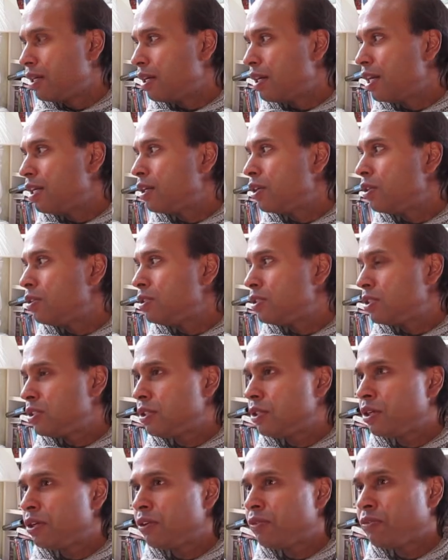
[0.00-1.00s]
I go to
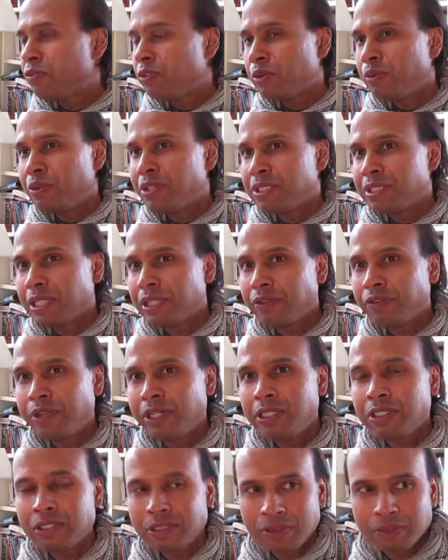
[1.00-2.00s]
God for the
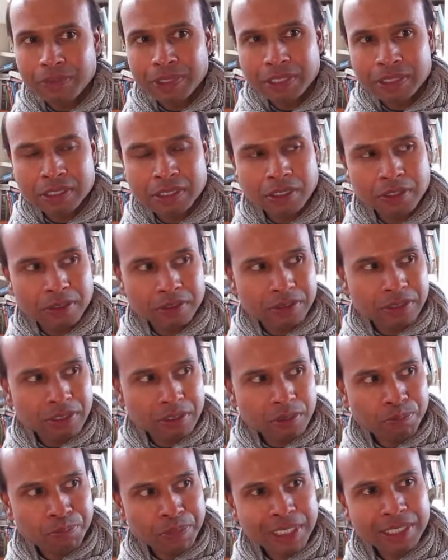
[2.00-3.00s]
salvation of my soul. So
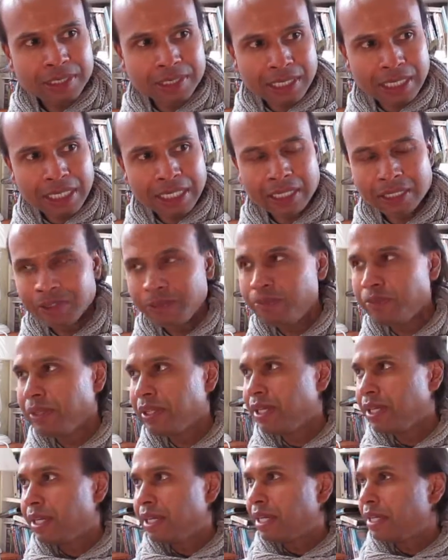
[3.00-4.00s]
you press that,
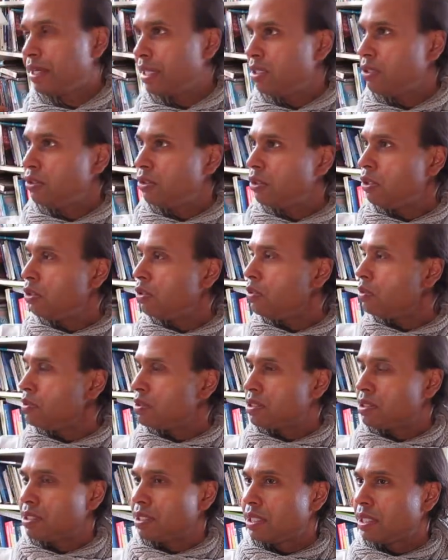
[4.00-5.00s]
and then you
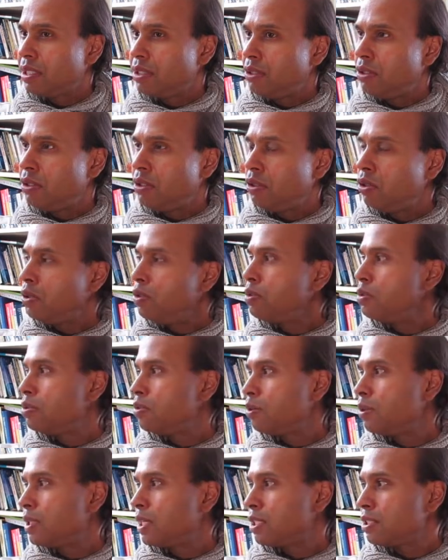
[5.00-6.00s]
lose you lose
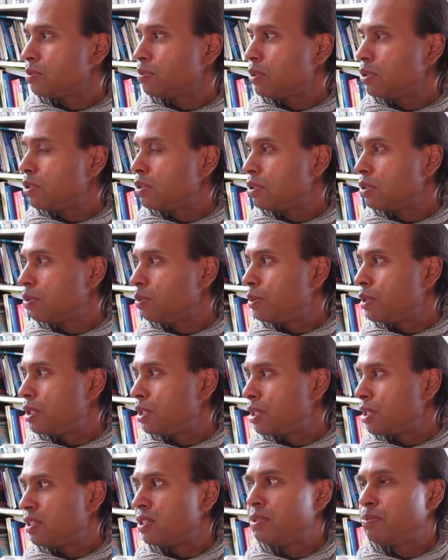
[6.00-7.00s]
all that spiritual
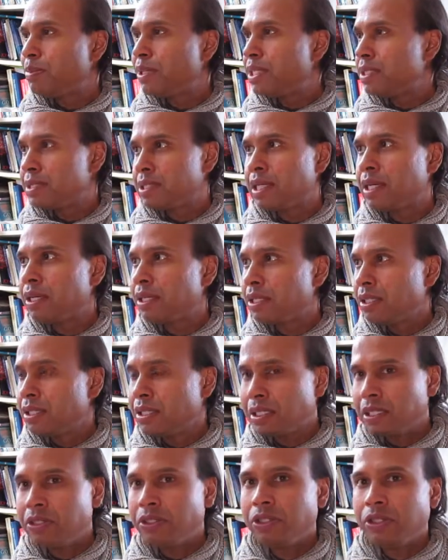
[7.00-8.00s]
work in a split second,
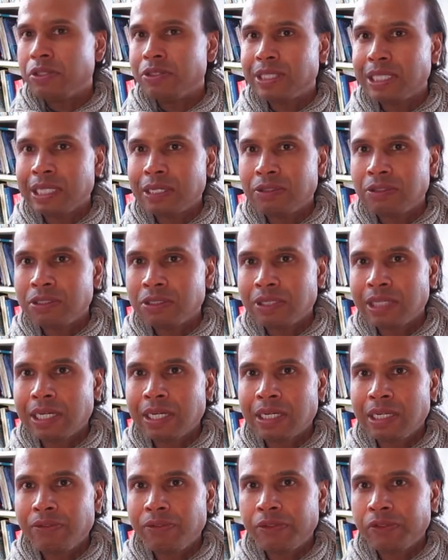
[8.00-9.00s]
and you go down to
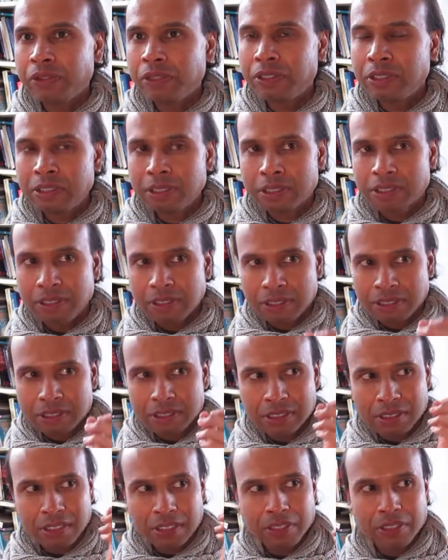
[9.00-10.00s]
that level of
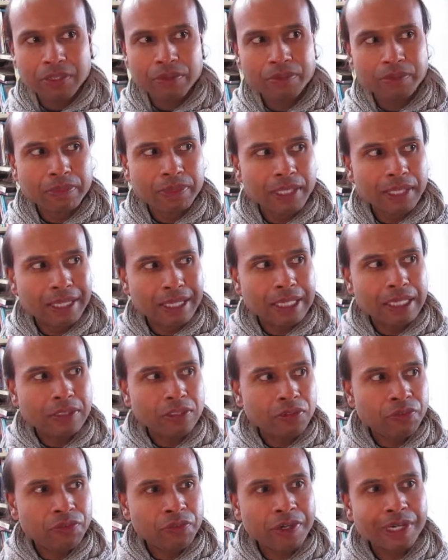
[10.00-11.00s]
consciousness,
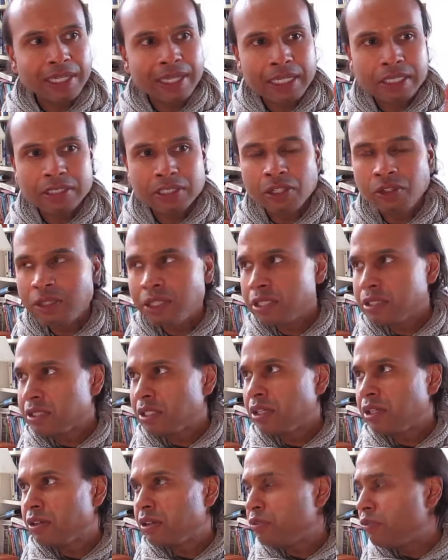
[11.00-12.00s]
and you find that donuts
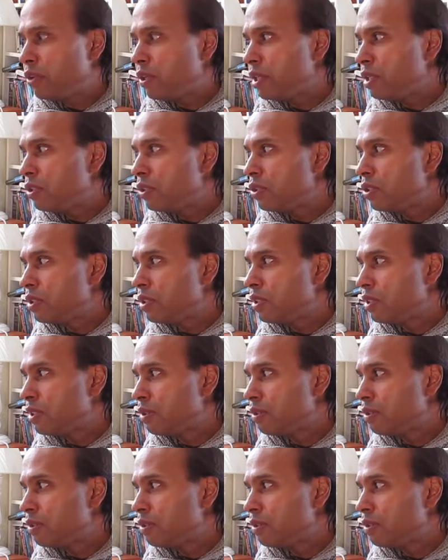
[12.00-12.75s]
aren't a very good,